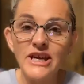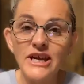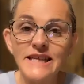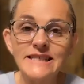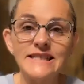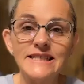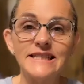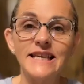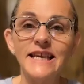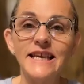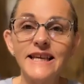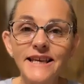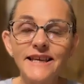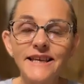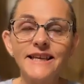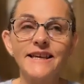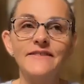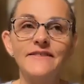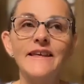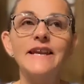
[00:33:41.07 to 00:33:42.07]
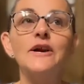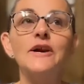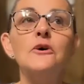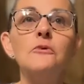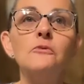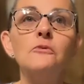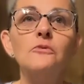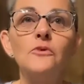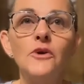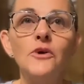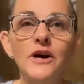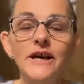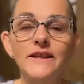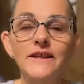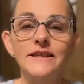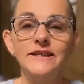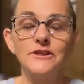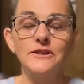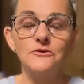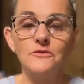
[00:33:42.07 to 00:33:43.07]
They're not seeking it. They don't
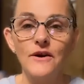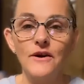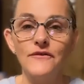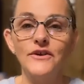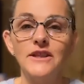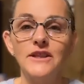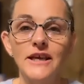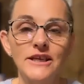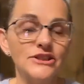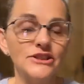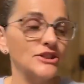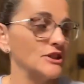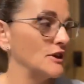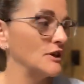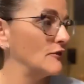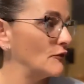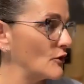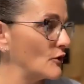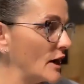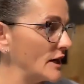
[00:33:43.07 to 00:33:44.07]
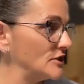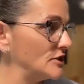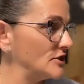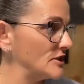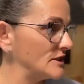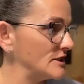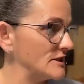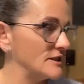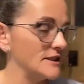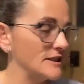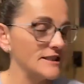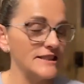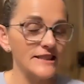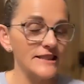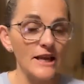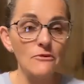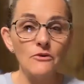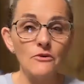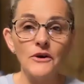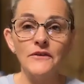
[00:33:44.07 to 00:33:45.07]
want the revelation of
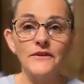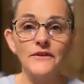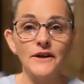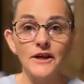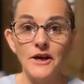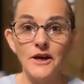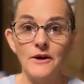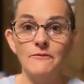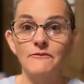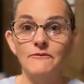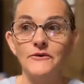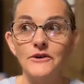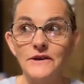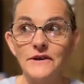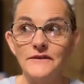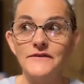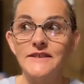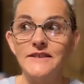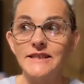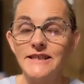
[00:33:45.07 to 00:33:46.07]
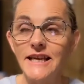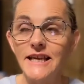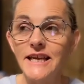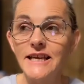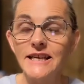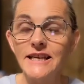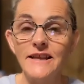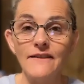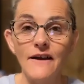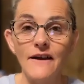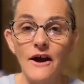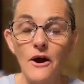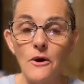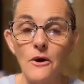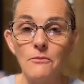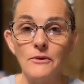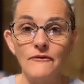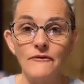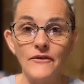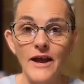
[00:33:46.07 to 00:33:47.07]
righteousness. They want the comfort of sin and the
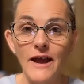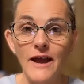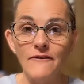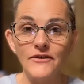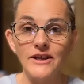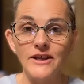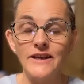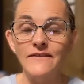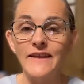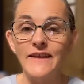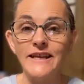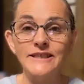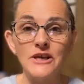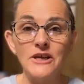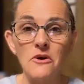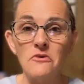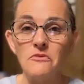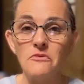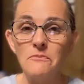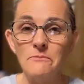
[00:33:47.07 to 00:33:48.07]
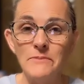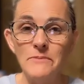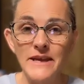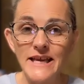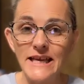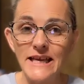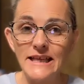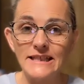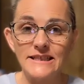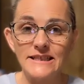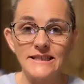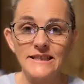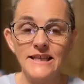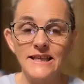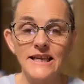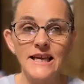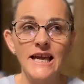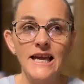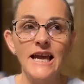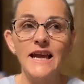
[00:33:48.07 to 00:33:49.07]
hope of heaven, and they don't mix
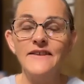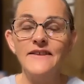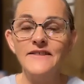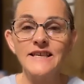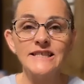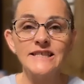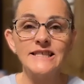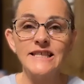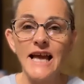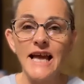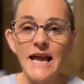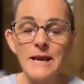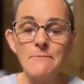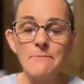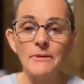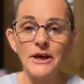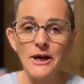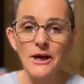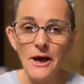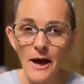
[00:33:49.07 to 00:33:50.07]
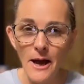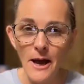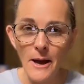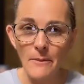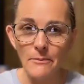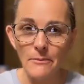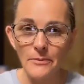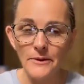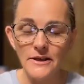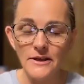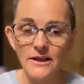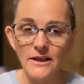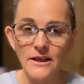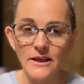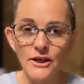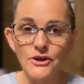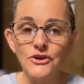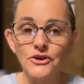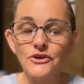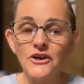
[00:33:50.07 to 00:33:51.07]
in the same cup.
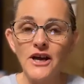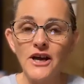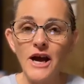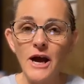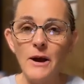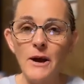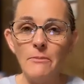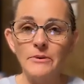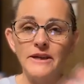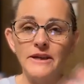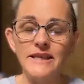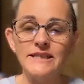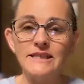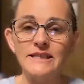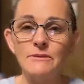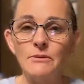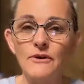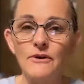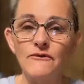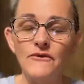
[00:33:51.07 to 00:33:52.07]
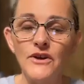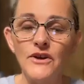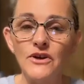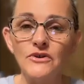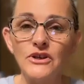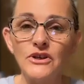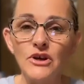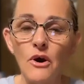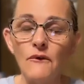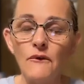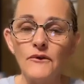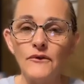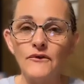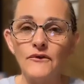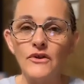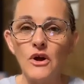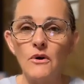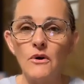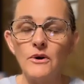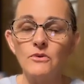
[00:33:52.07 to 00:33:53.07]
Your cup needs to be filled and
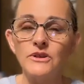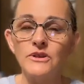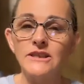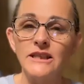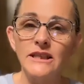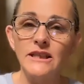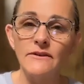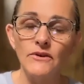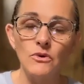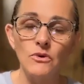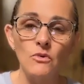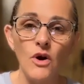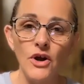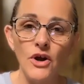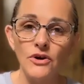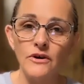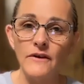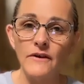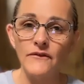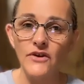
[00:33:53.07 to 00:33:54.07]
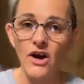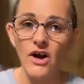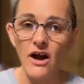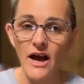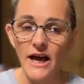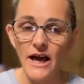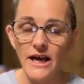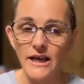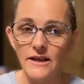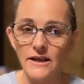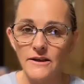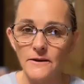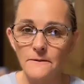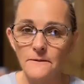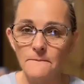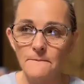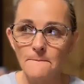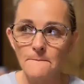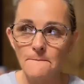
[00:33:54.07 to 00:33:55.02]
overflowing with the living water of God.